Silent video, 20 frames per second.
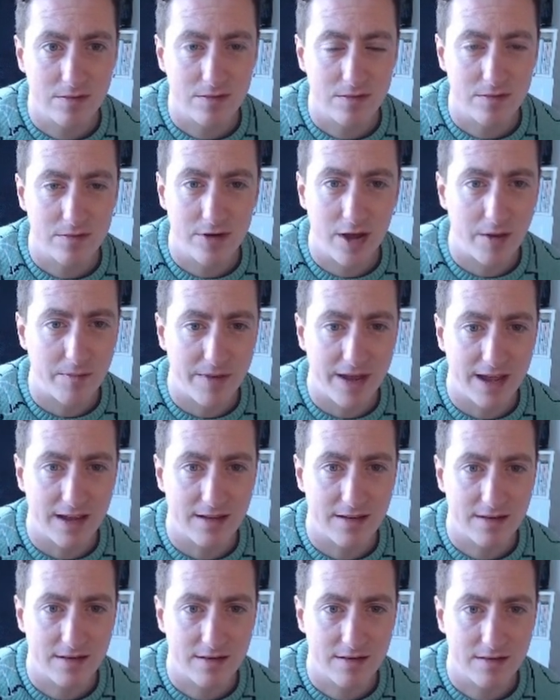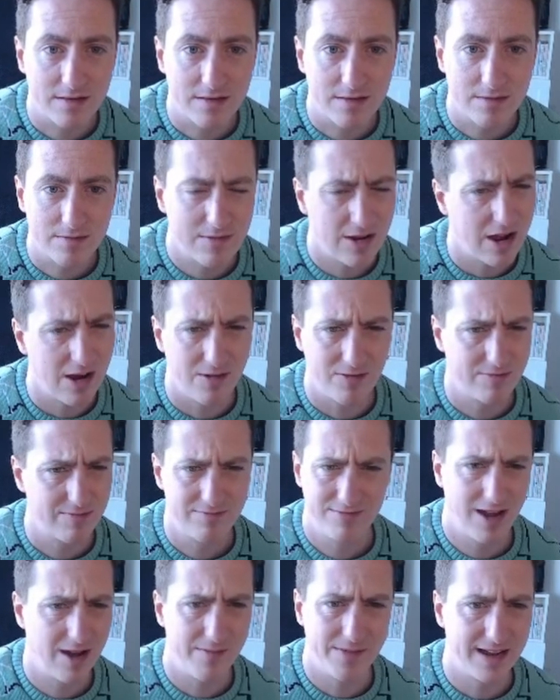Not mate. No,
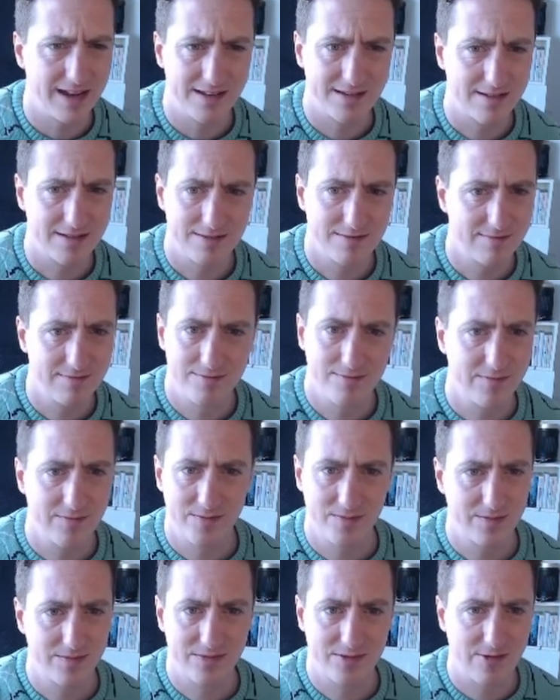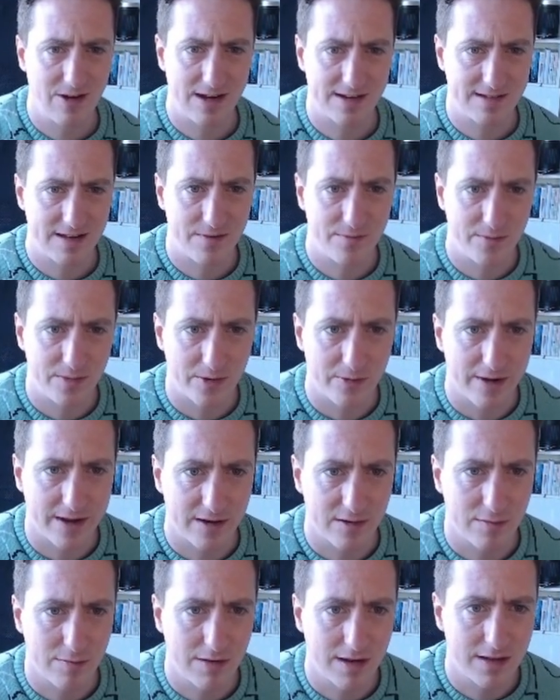not mate. Scratch that from the
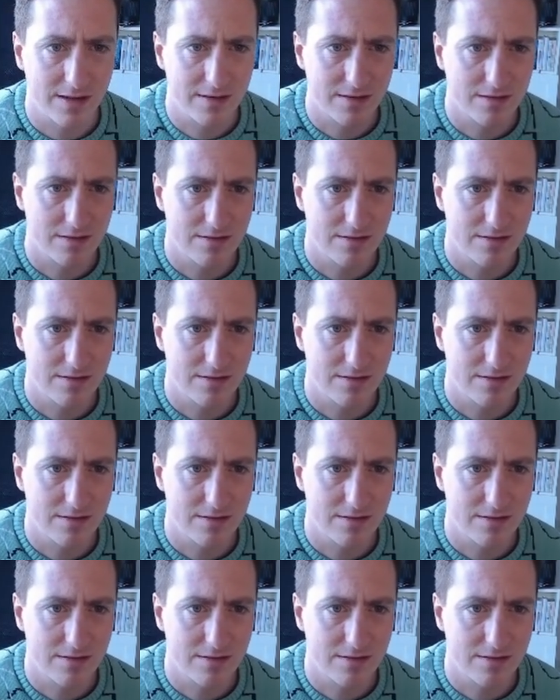record, please.